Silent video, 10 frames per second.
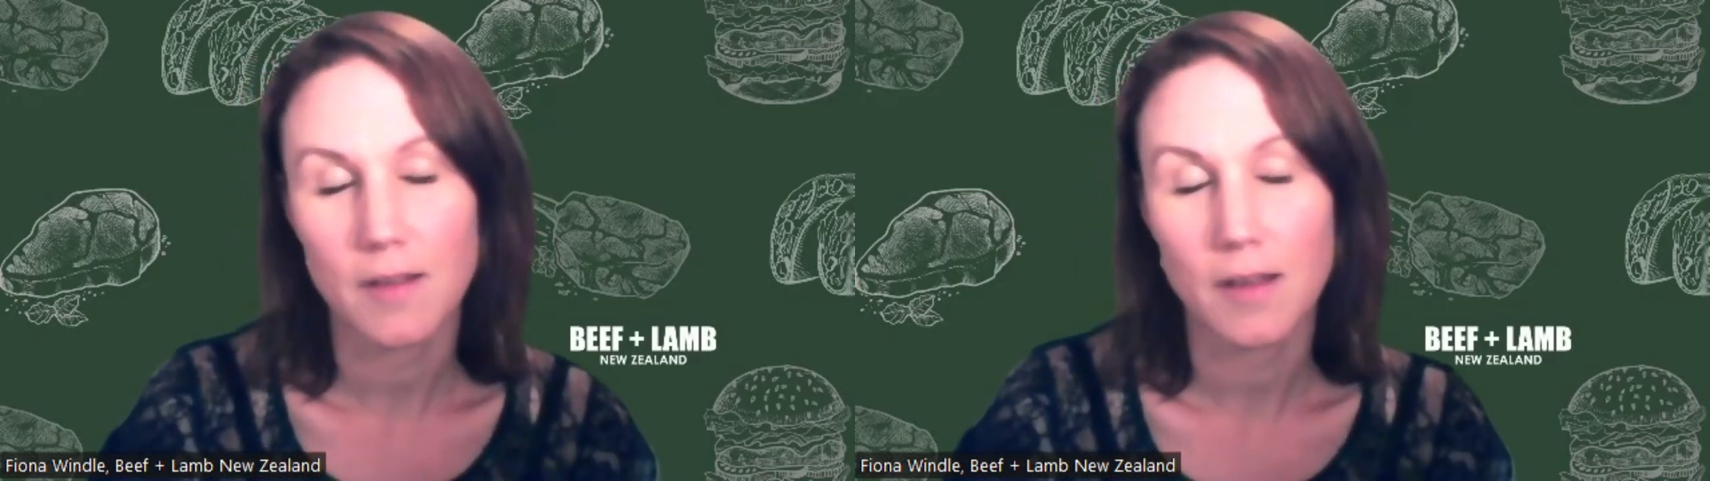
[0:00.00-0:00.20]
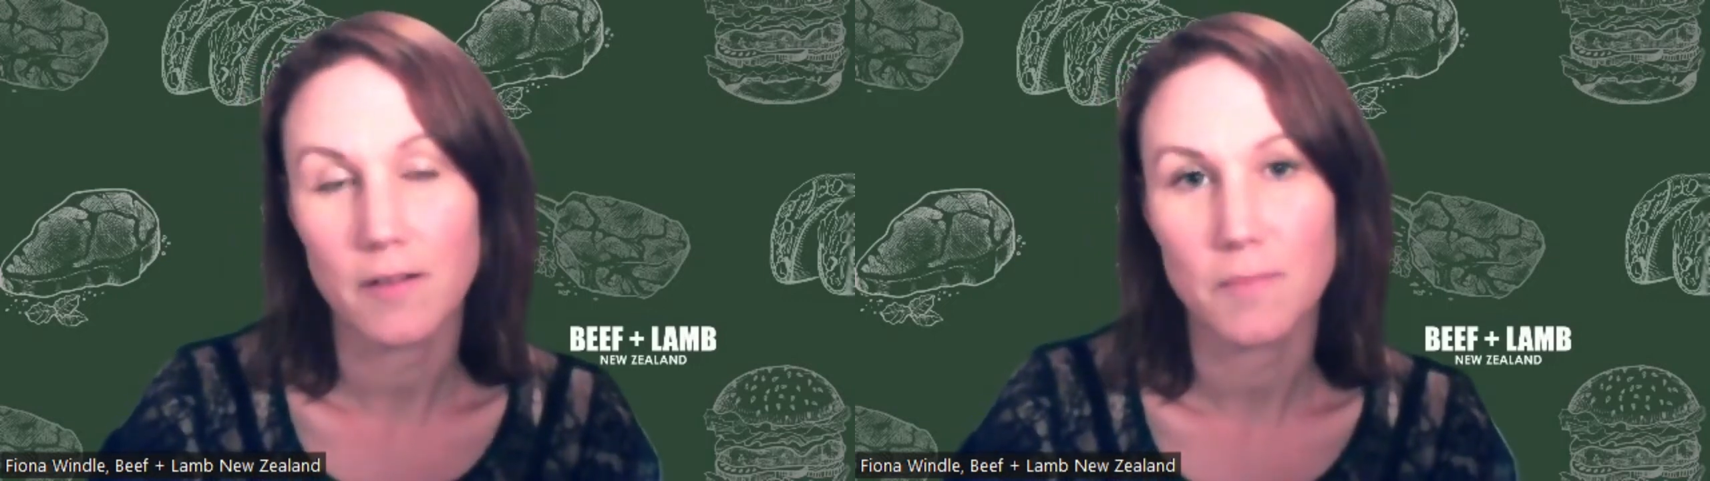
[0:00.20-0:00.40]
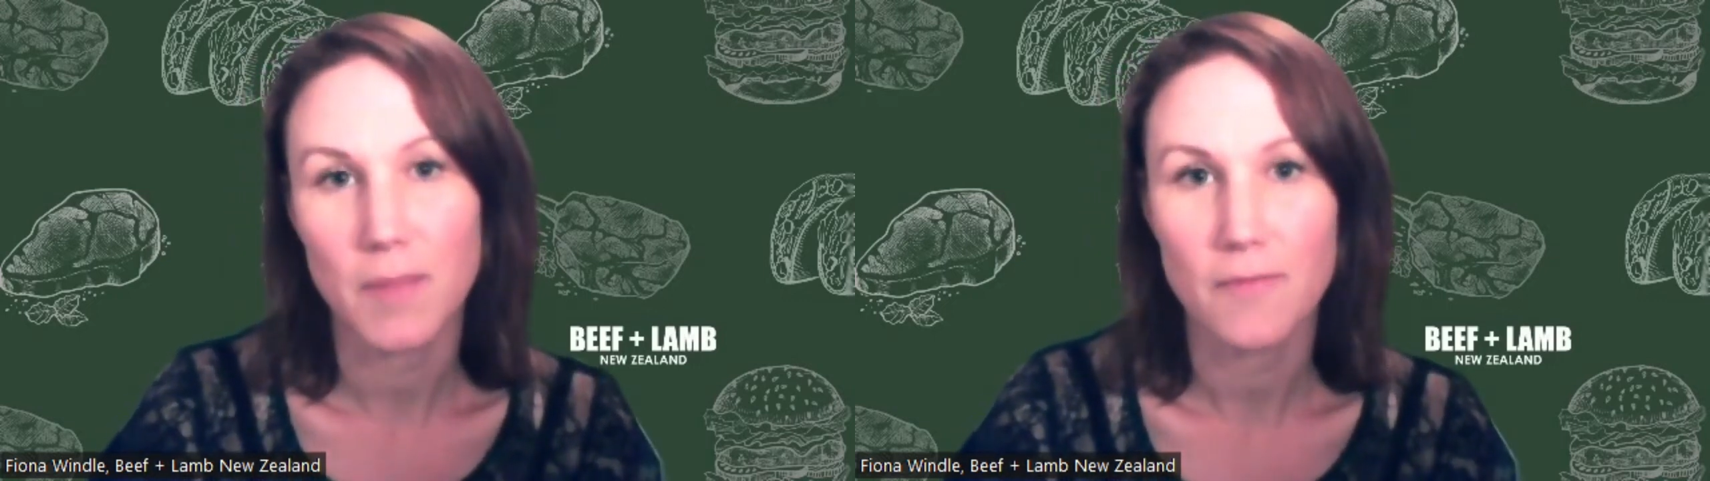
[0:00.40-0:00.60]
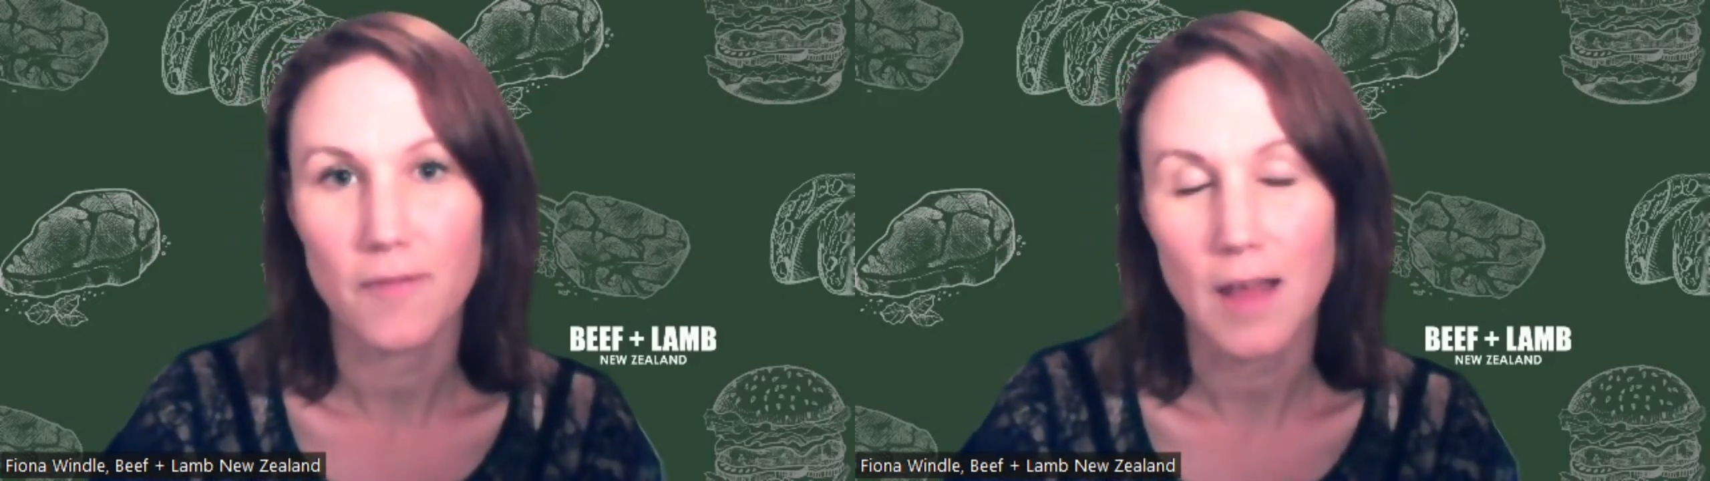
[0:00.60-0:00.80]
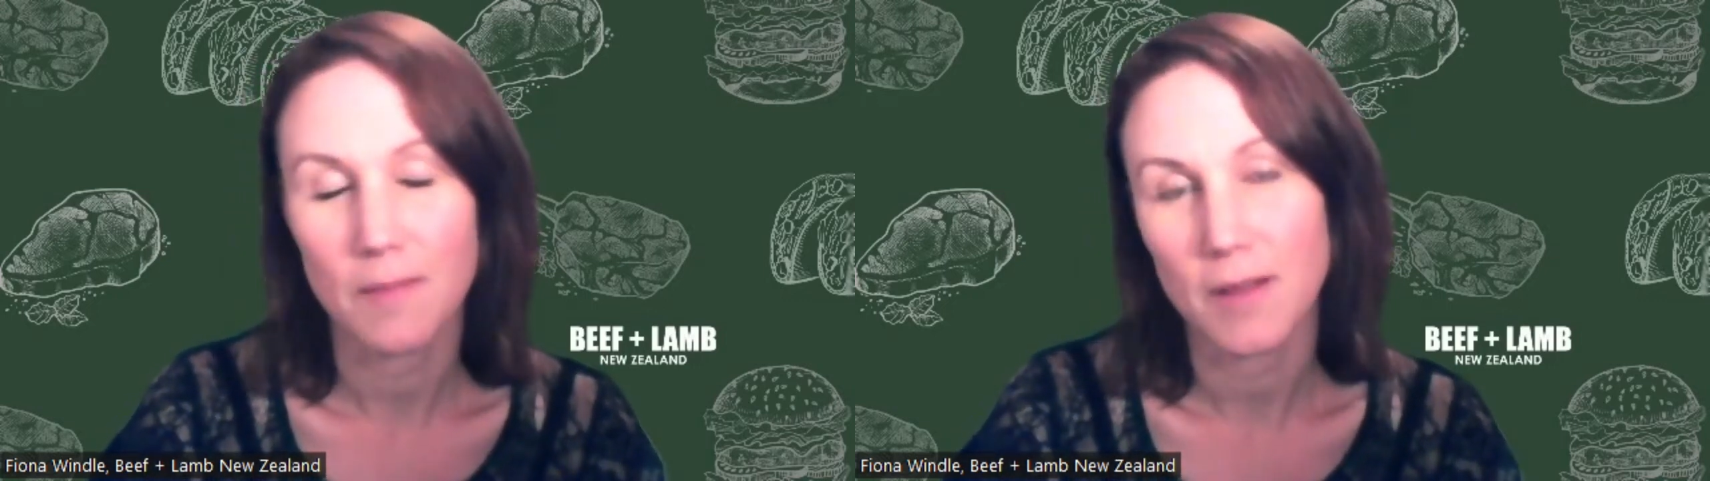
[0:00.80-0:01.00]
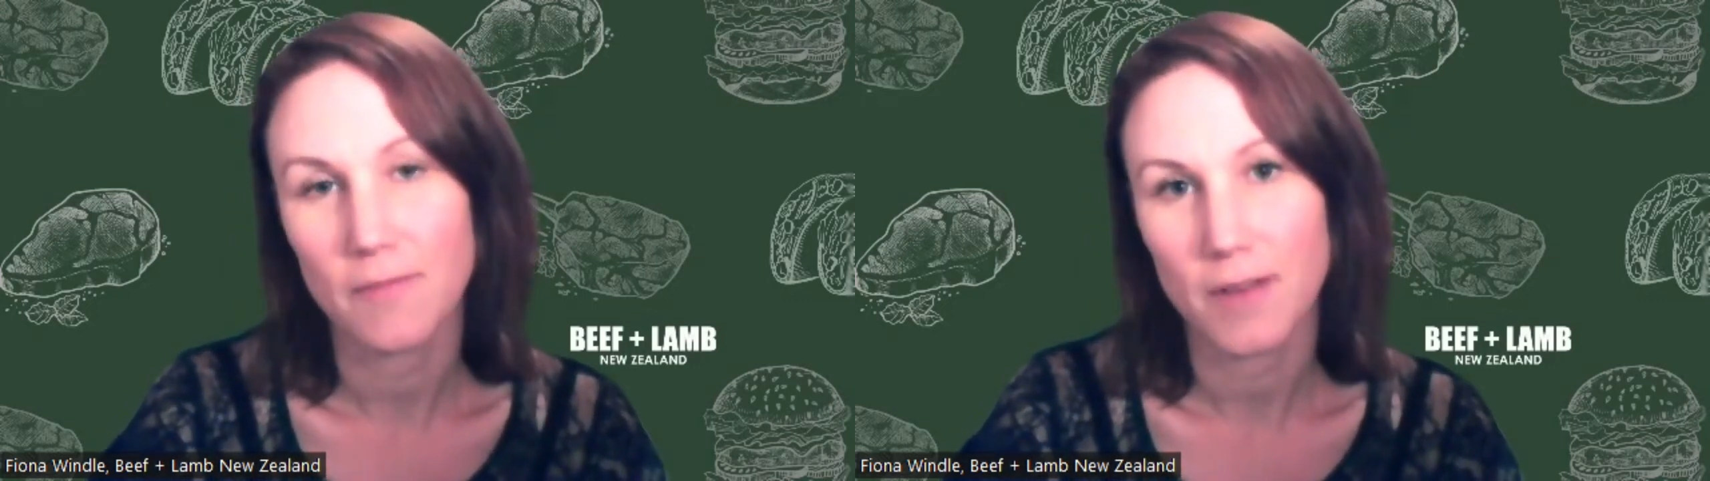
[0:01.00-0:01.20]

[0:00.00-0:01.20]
here in Beef and